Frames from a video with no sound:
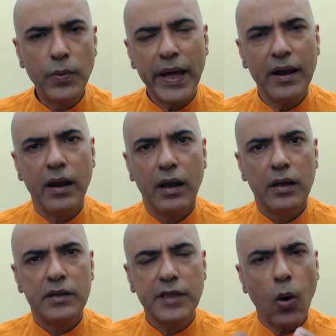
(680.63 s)
Well,
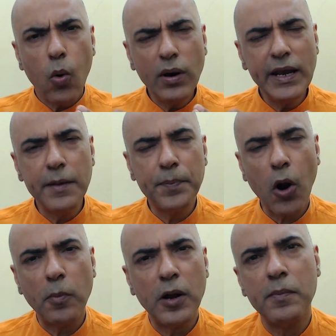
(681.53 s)
the only
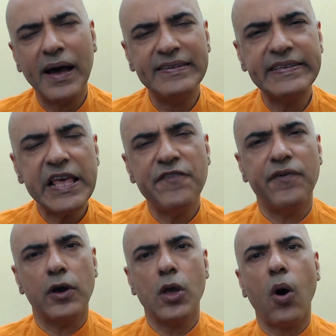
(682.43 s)
problem I see
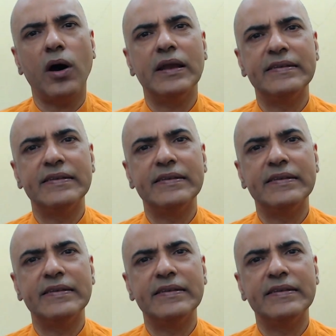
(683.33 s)
for y'all